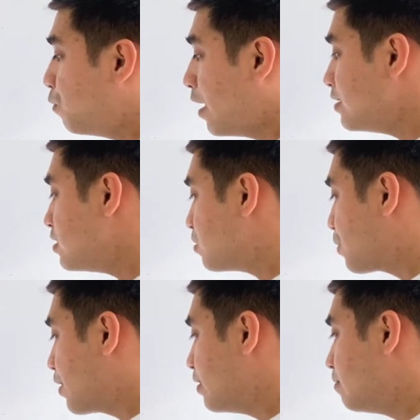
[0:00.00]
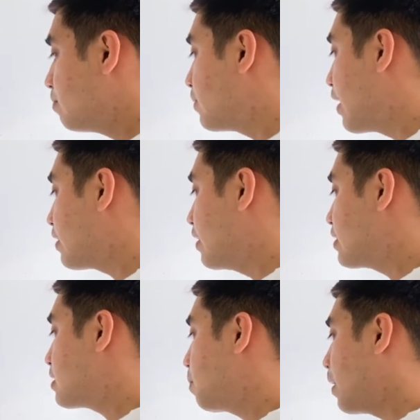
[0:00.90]
1 squared, that
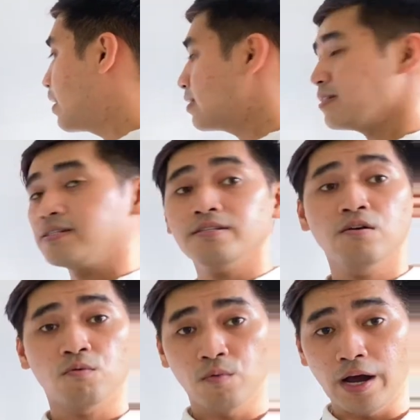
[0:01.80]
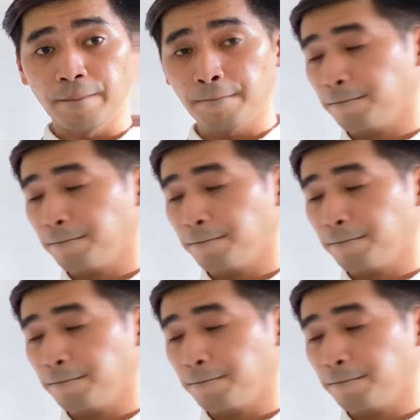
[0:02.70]
is plus 1.